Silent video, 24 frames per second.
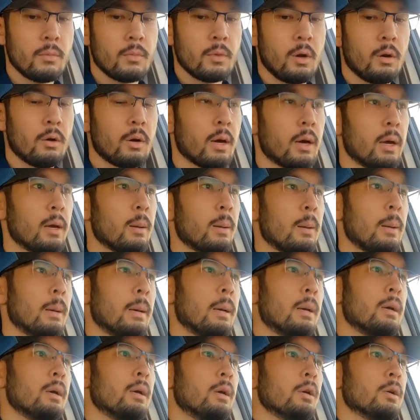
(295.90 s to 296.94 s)
Okay,
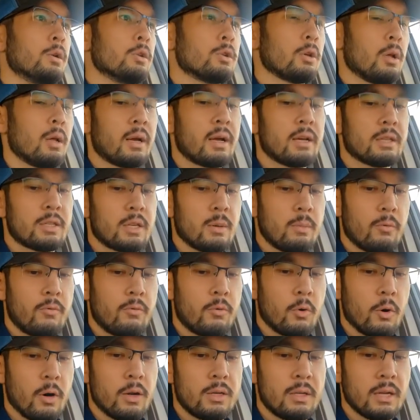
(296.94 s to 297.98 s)
so like I said before,